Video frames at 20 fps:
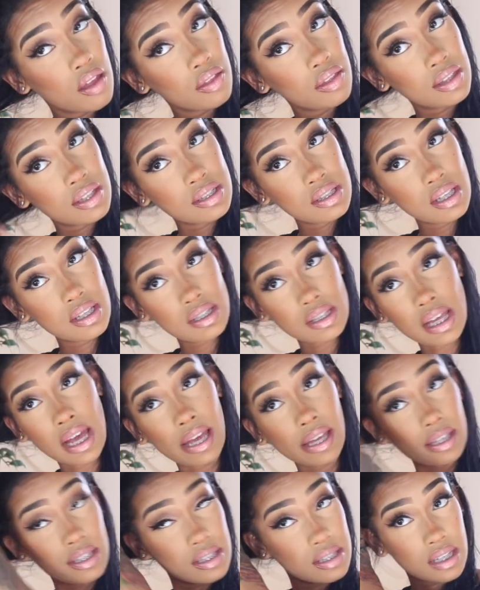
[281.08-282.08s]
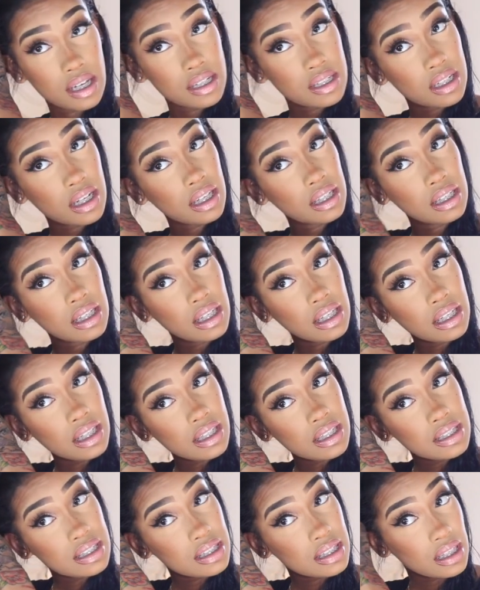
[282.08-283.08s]
This is like such an
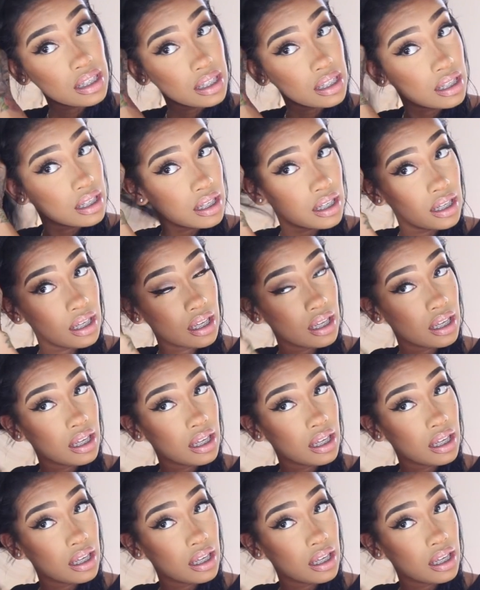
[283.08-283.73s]
easy